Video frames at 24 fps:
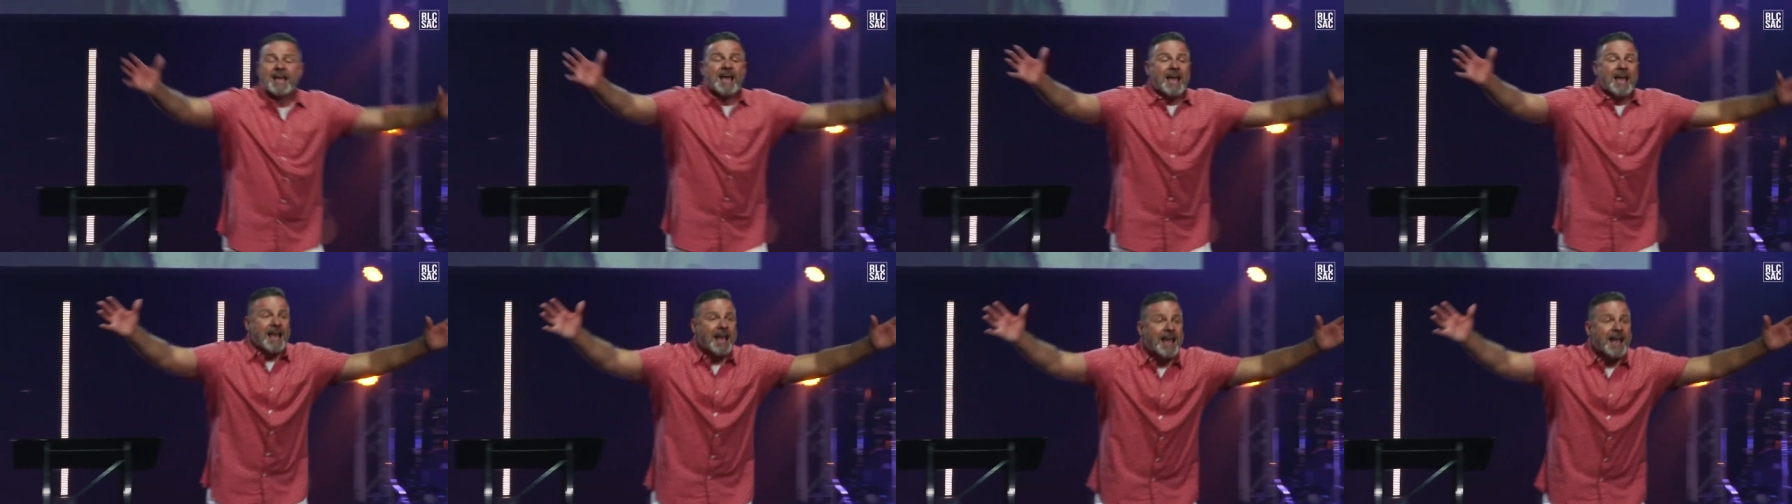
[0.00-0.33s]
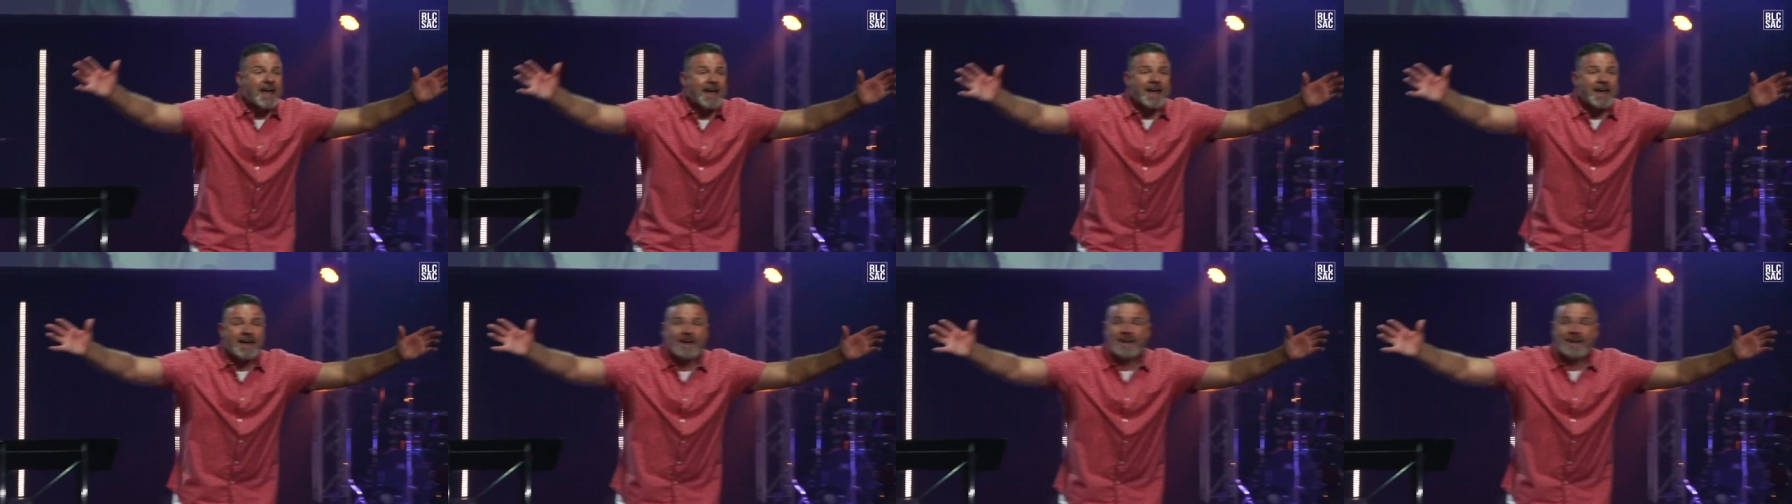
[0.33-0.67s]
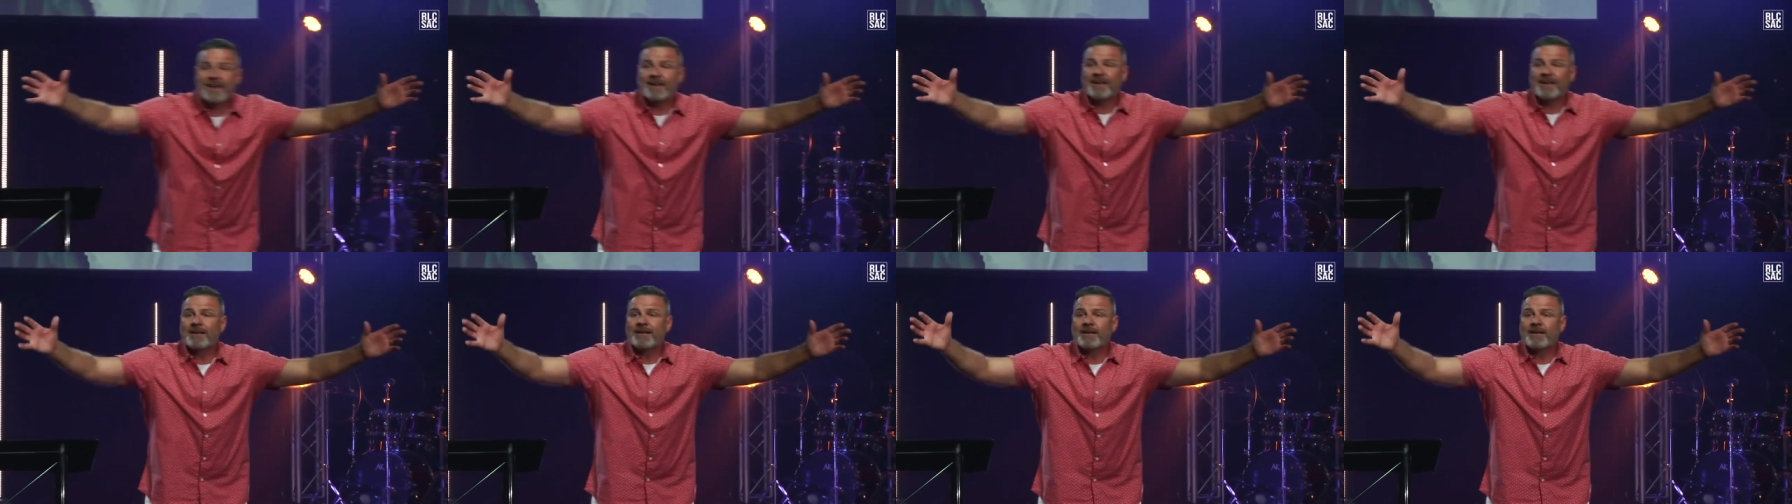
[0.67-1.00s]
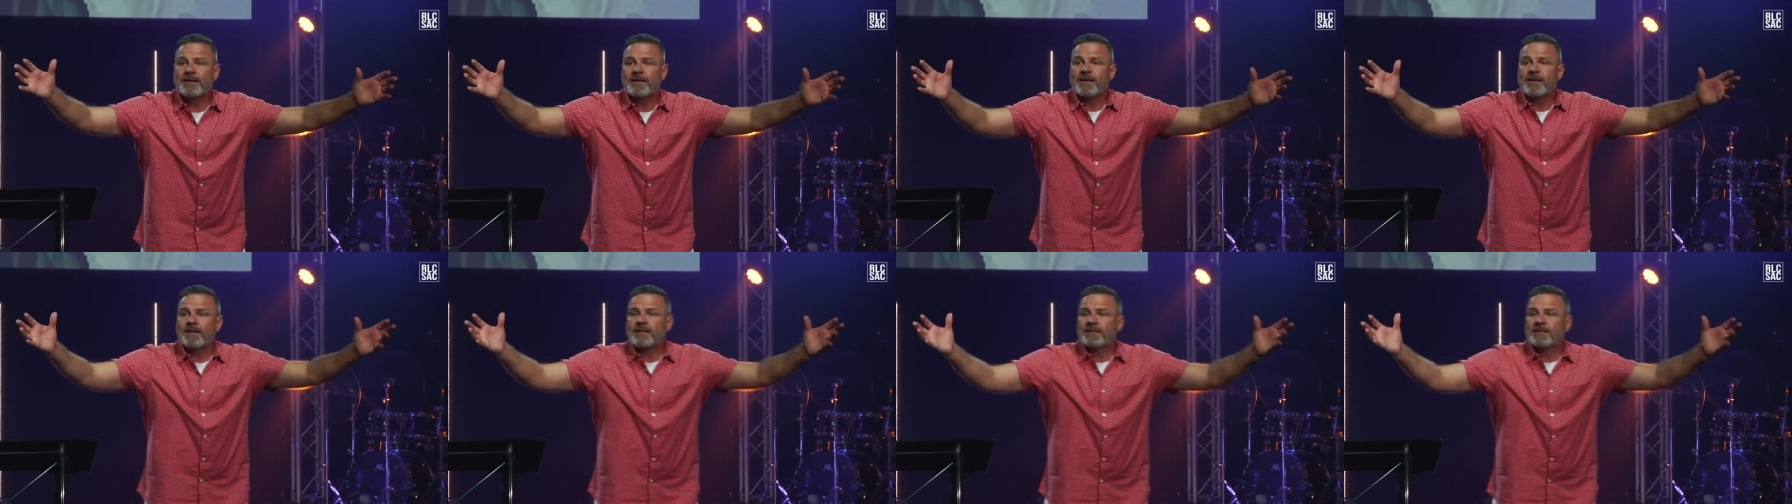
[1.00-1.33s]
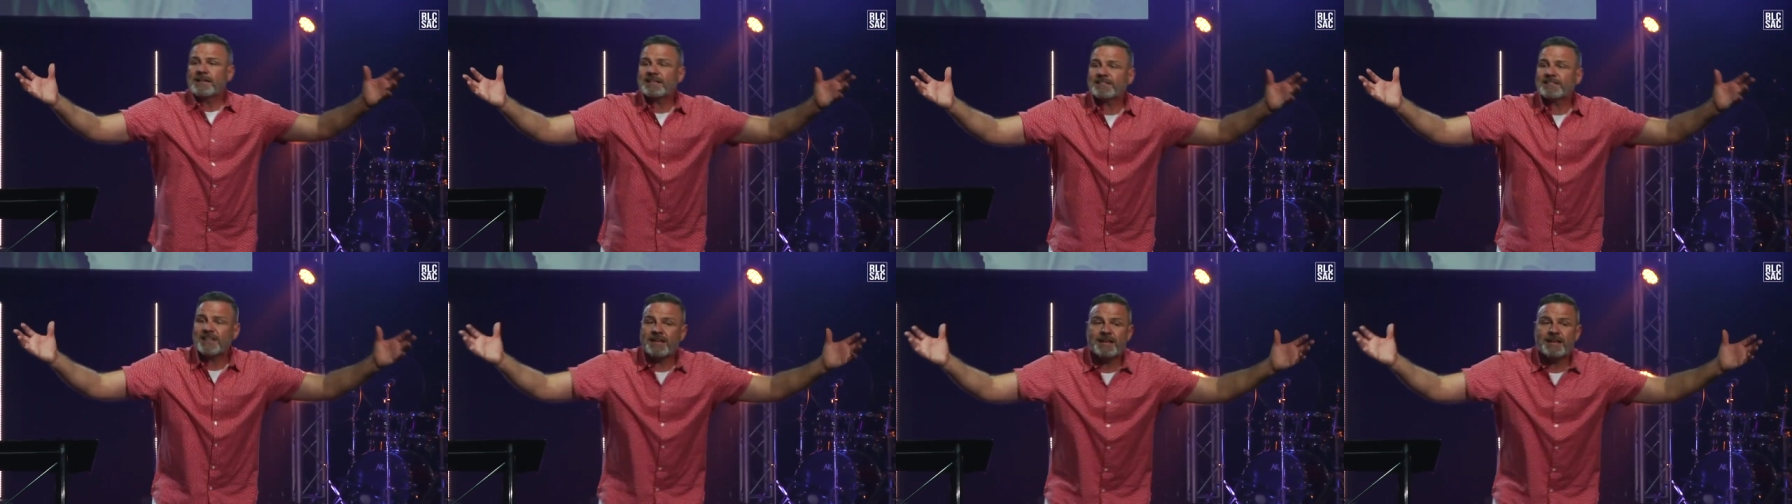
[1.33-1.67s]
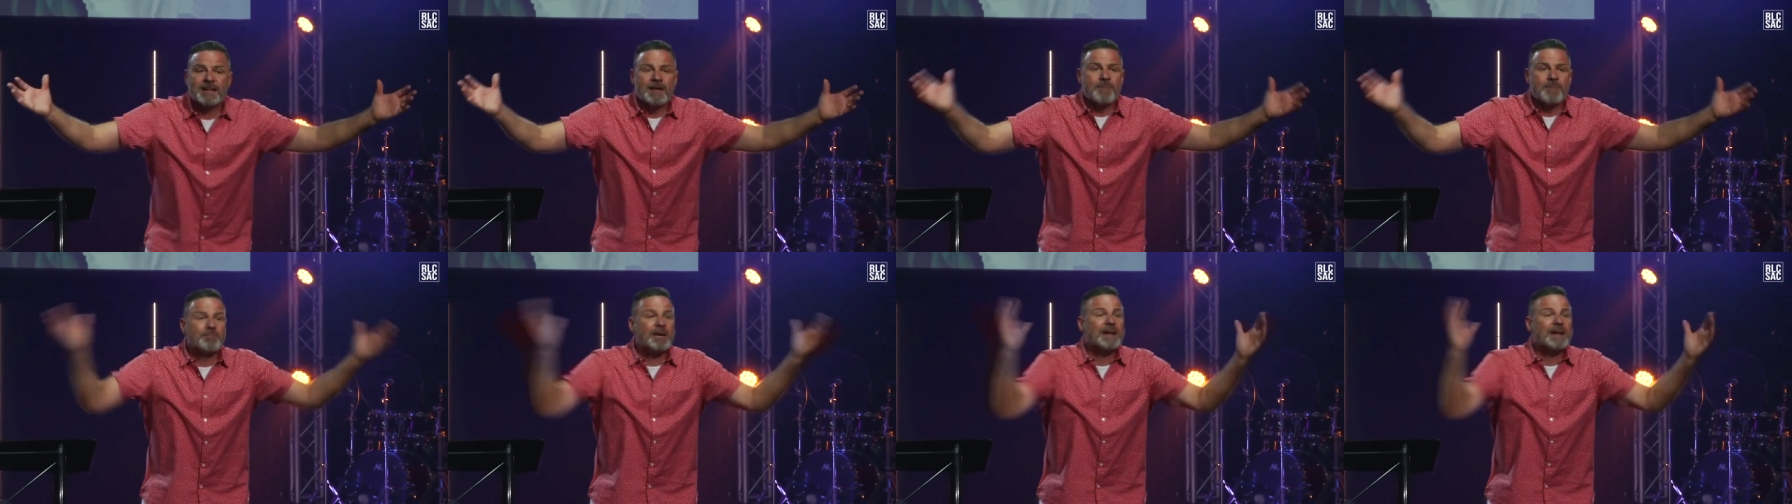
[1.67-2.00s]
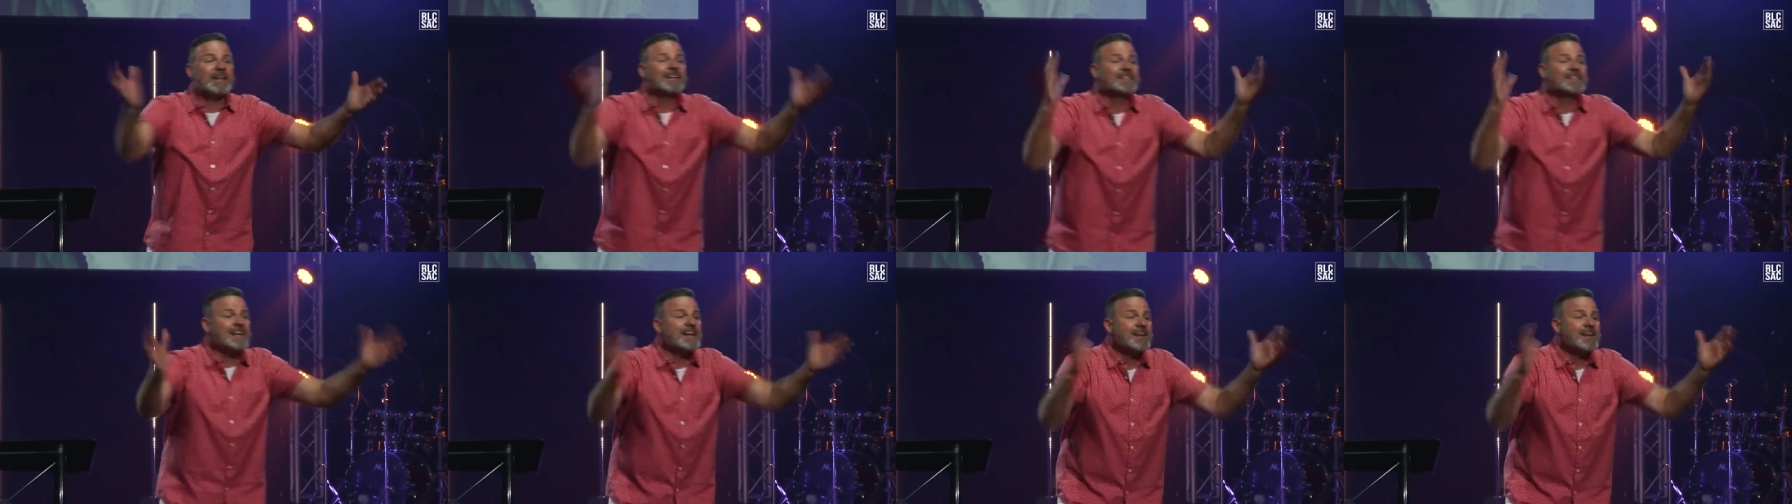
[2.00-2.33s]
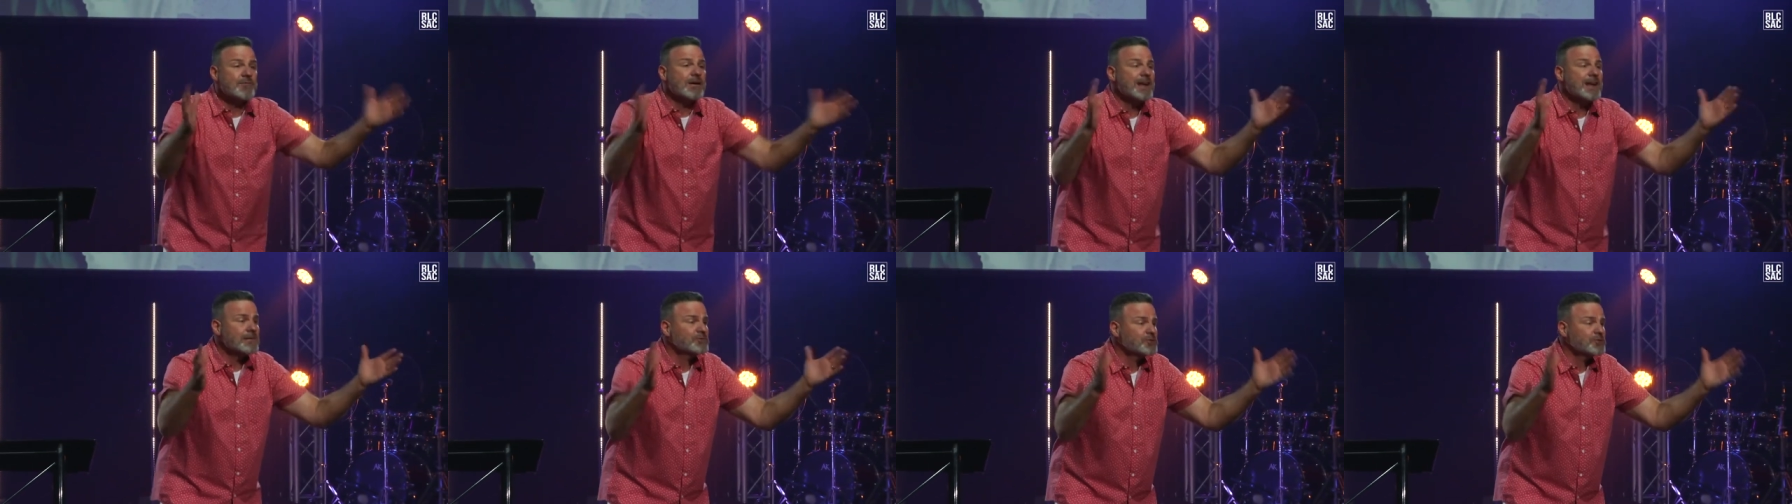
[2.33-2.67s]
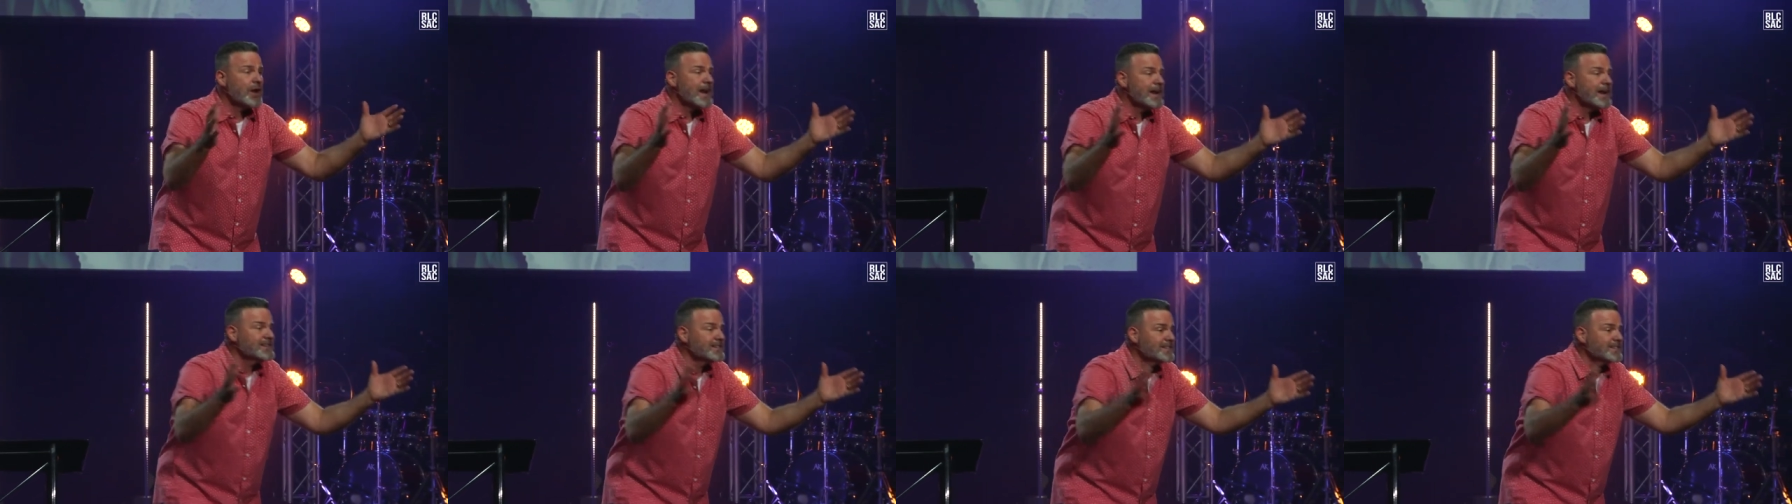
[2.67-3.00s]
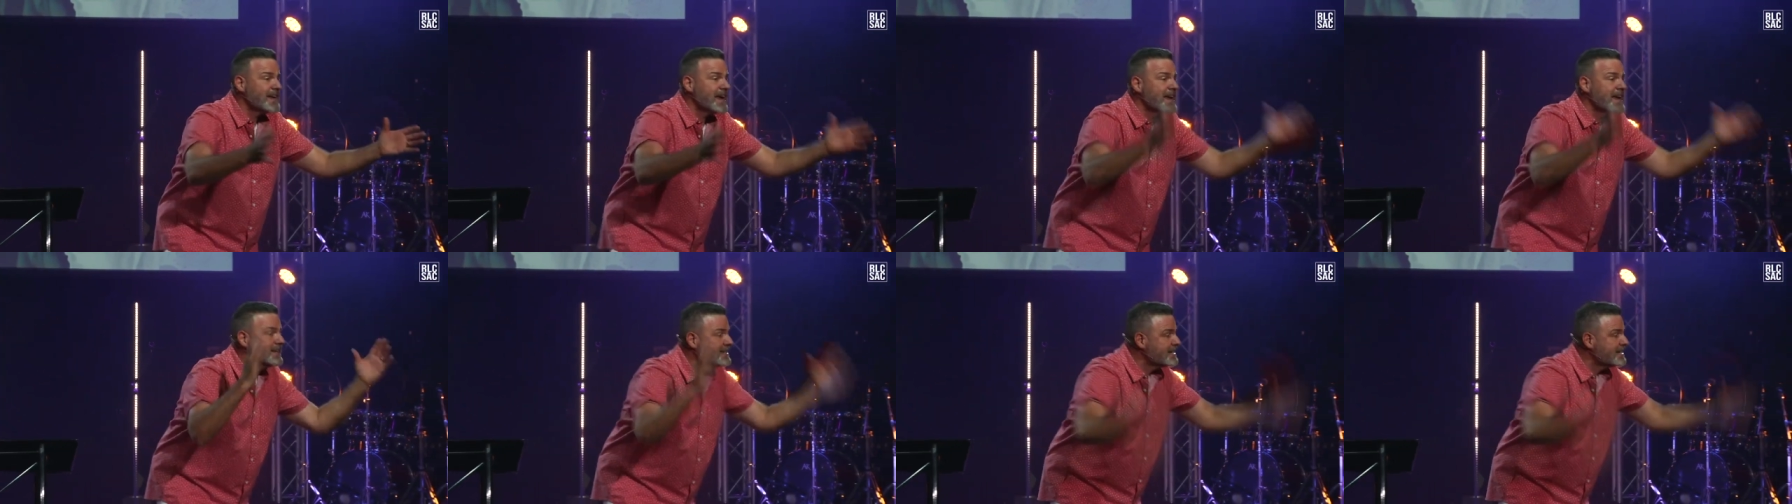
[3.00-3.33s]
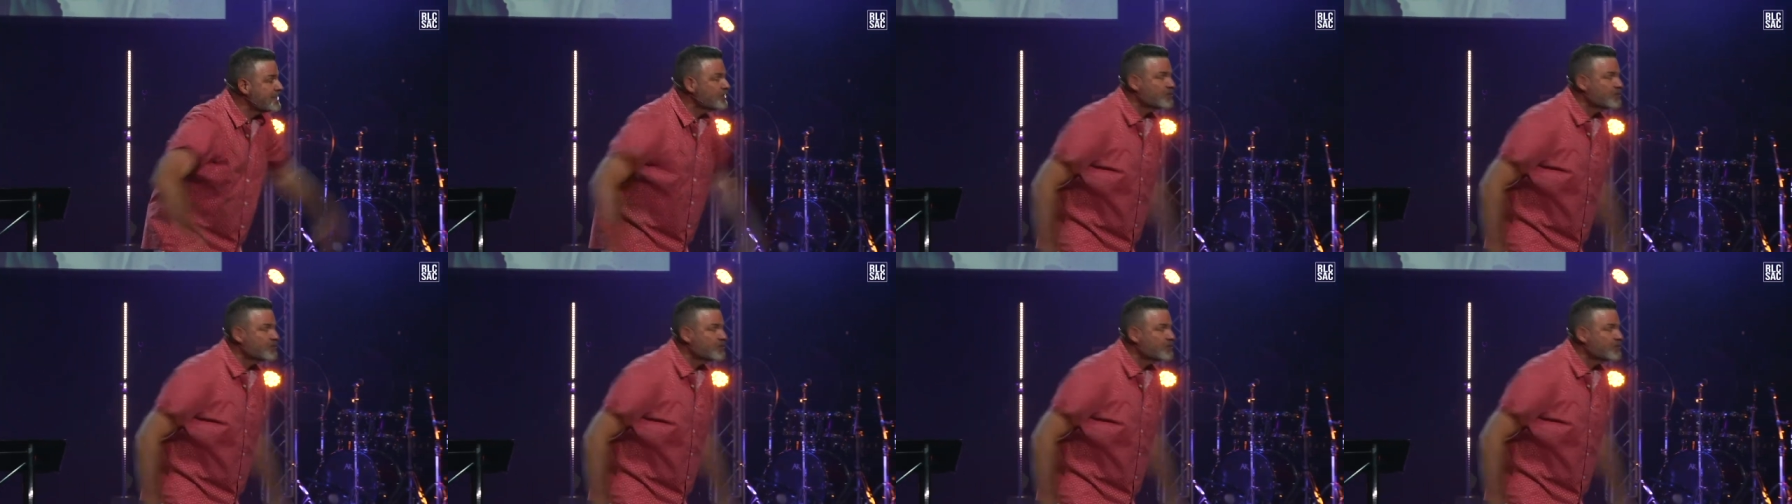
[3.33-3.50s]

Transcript: Hey, listen, but it didn't, what I'm trying to say, it